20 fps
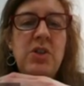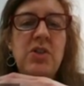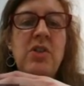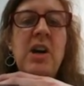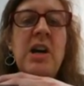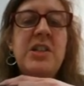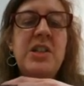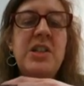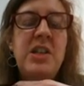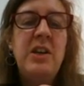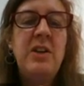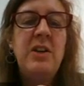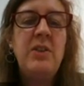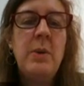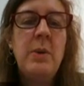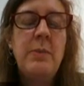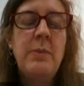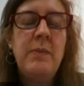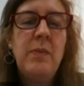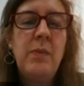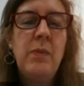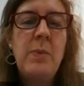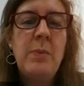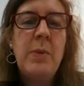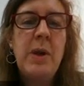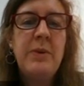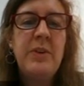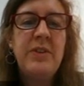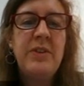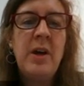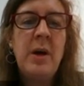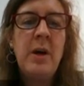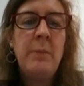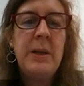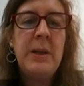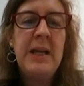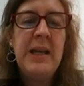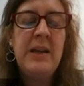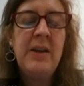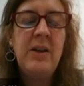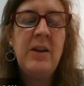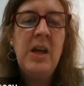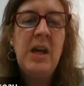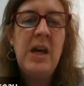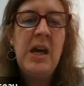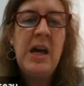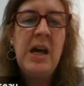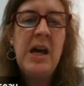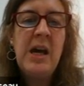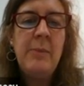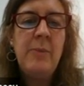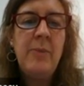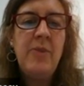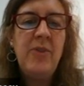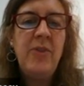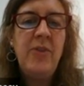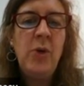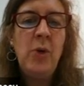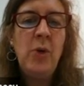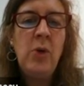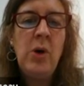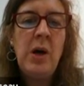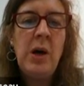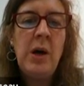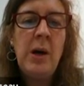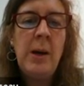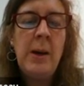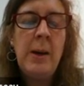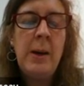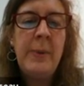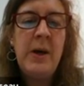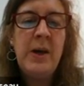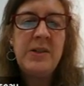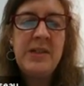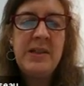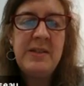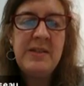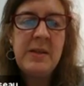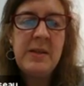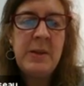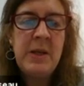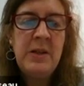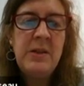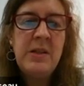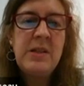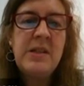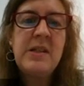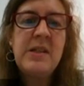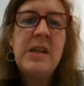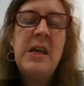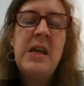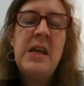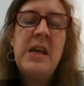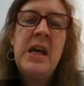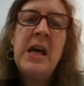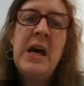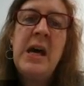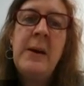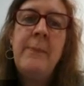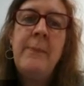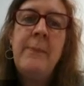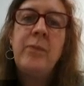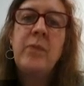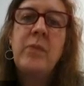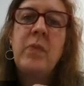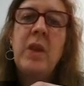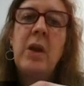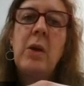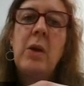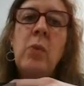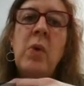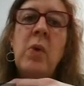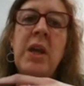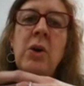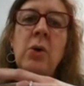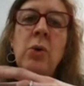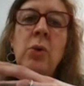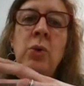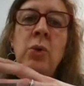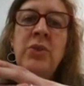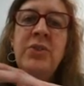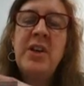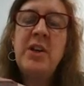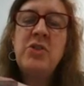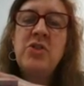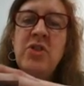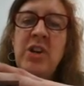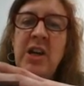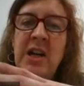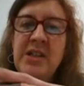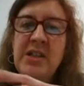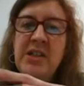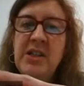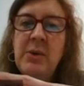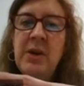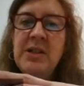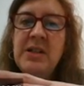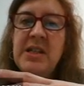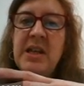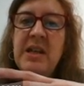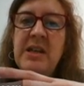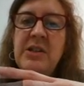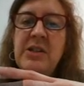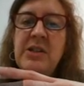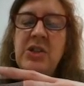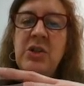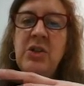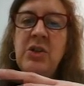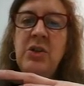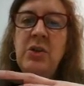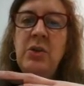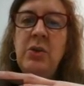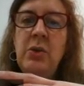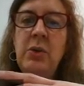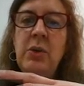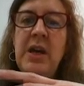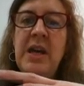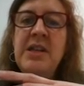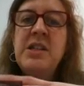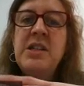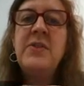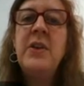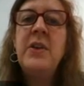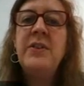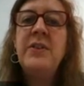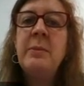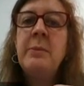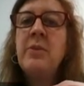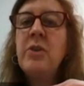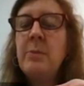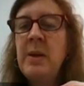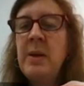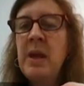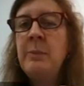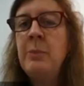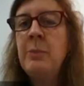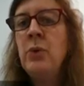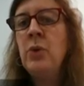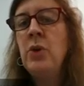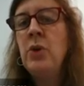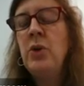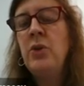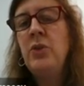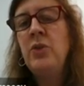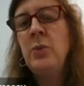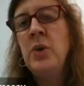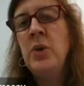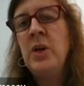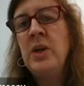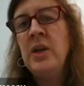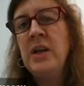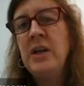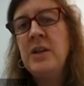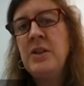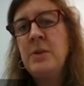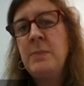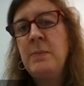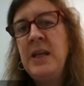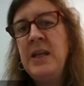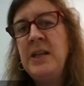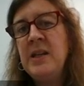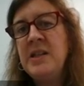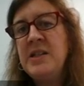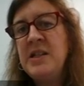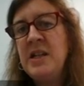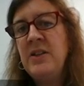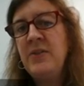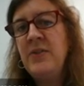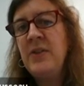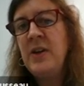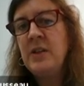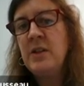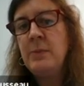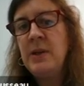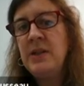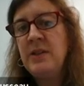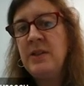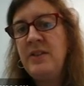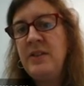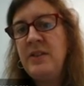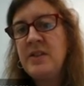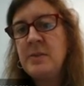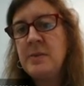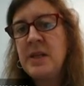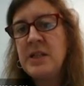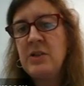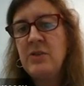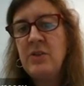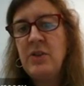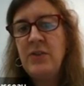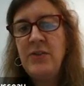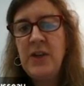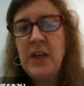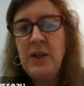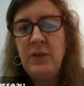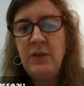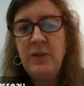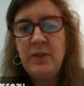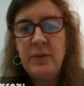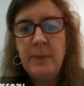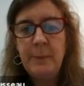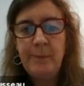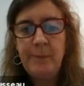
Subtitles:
tried to use when we were sampling for our participants. We also tried to interview some of the people whose work had been identified by the systematic reviews.